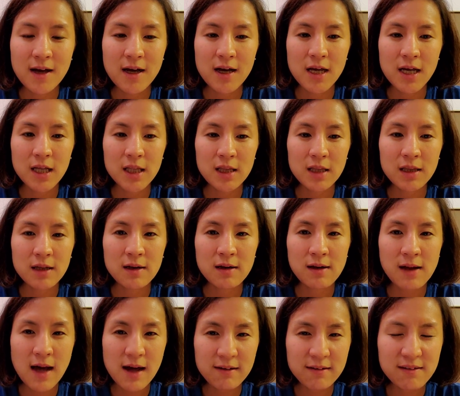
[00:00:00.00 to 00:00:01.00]
And
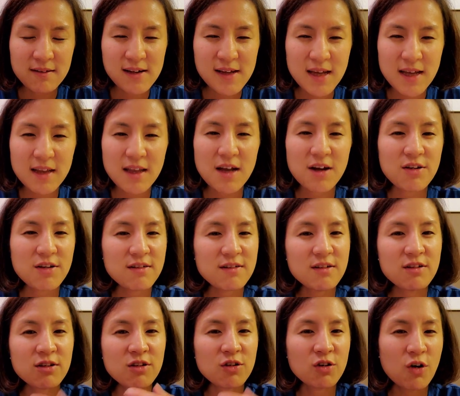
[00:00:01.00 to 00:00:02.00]
lastly, there is
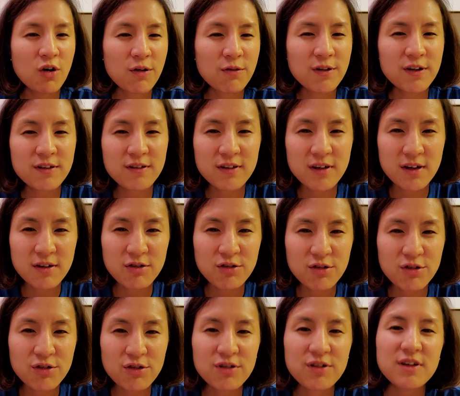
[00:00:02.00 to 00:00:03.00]
a nervous
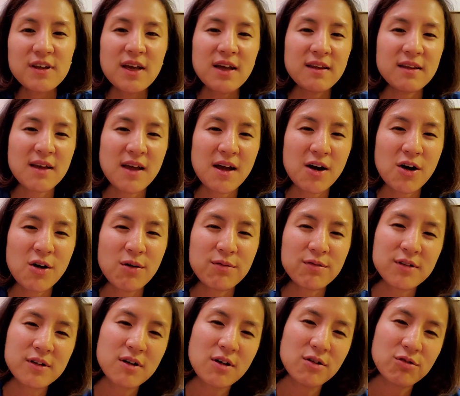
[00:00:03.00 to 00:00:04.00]
tissues that
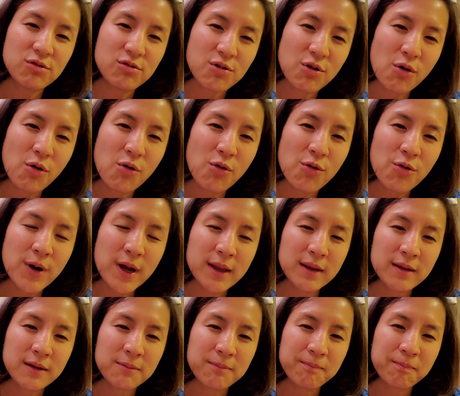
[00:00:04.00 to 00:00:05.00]
helps control
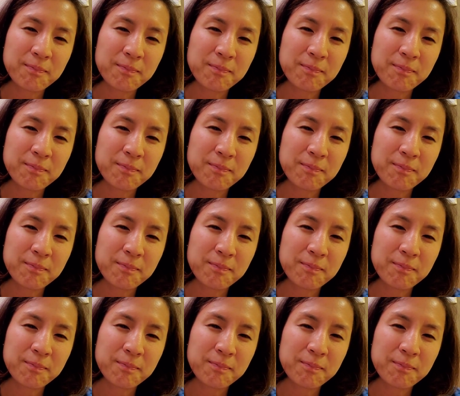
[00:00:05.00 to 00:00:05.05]
and